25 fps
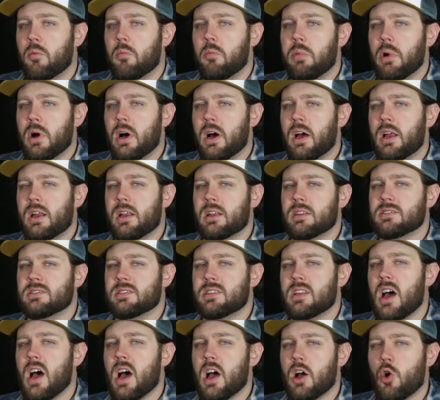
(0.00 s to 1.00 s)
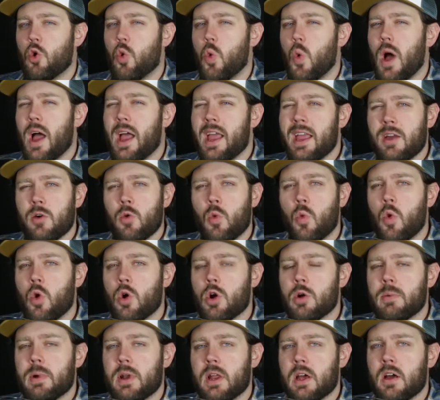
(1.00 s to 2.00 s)
but it's not quite
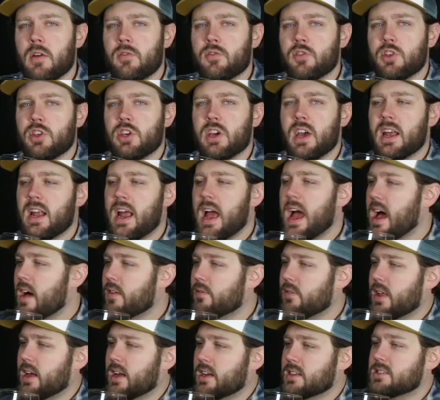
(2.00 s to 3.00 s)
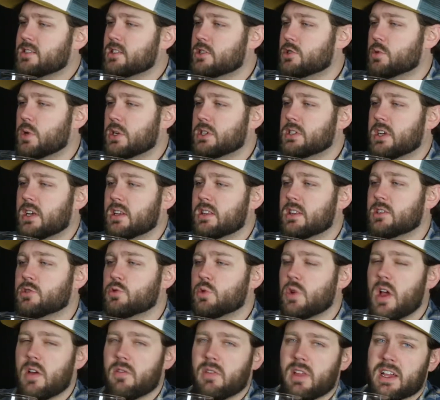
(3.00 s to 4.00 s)
warm enough, so you got to have like a situation like
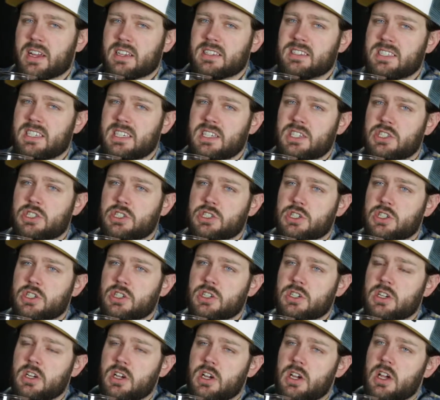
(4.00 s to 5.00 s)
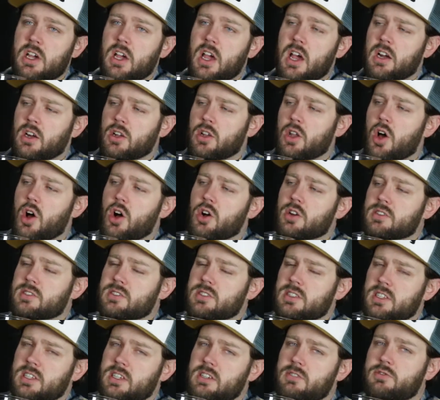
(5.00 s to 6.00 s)
this where you have like a t-shirt and a long
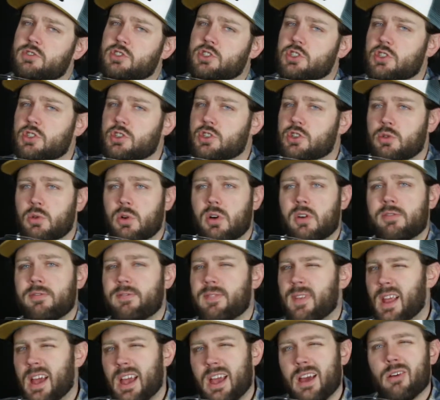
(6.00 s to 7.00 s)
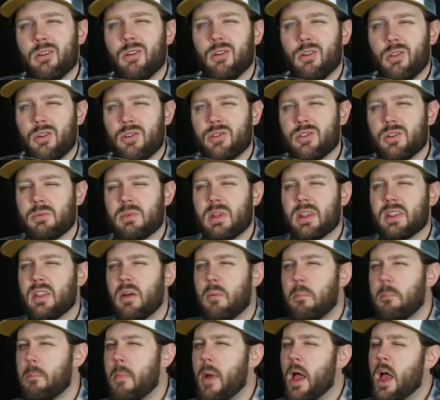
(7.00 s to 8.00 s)
sleeve shirt or a flannel or something like
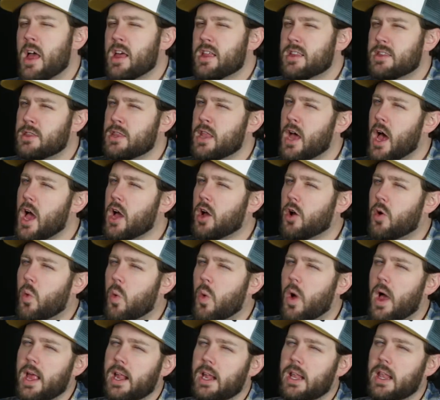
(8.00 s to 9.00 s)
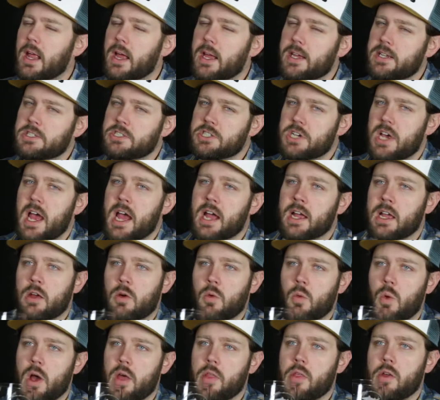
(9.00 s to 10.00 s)
that. Not quite light
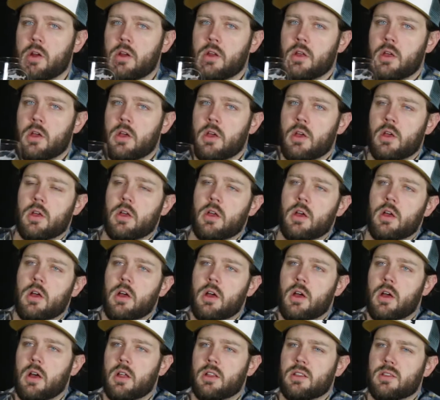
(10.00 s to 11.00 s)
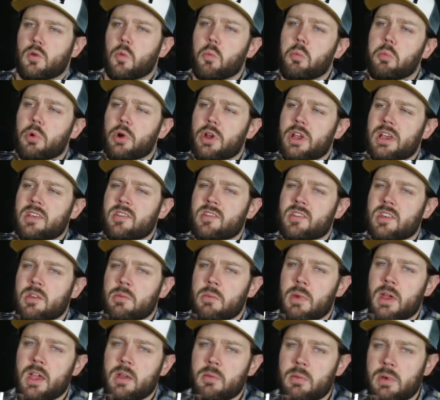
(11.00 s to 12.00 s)
jacket weather. A little
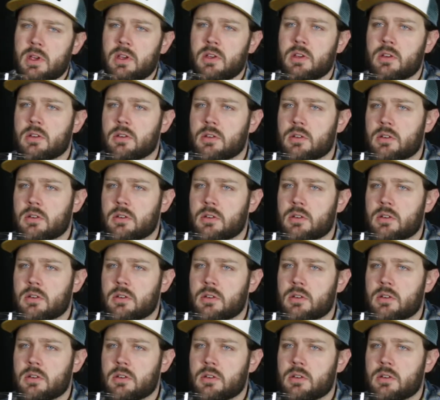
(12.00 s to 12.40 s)
breezy maybe.